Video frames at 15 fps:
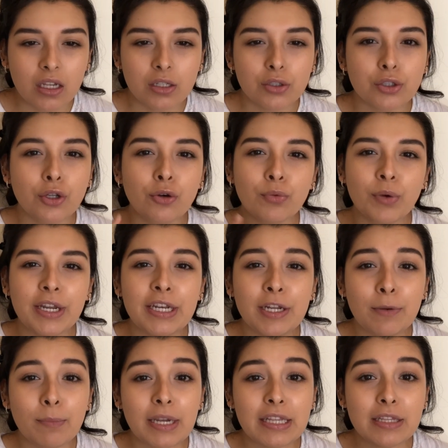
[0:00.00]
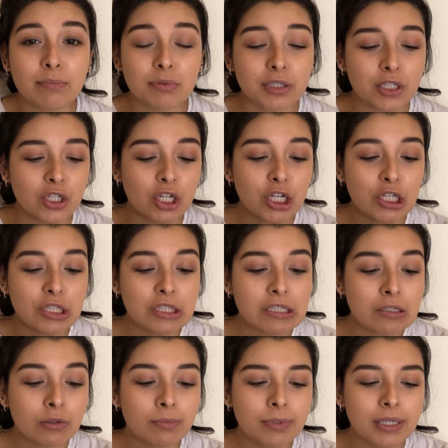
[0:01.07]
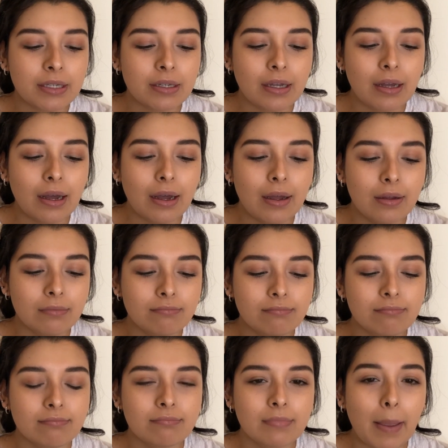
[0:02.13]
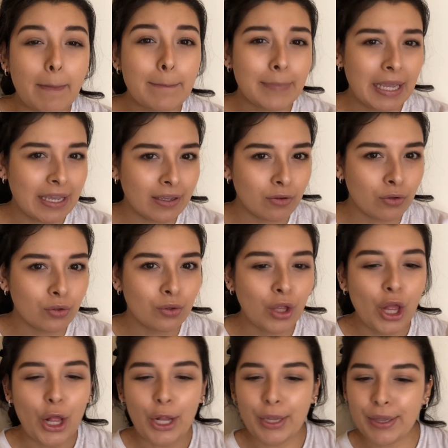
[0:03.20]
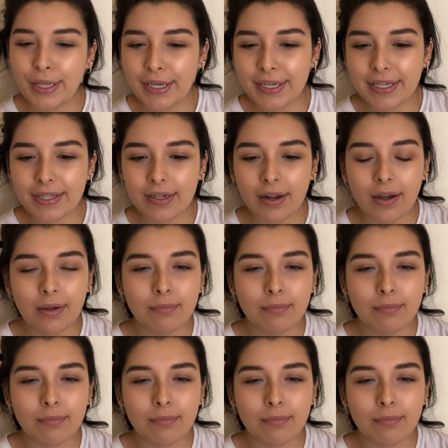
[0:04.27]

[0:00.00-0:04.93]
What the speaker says: So right now my lips look a little bit pale, light.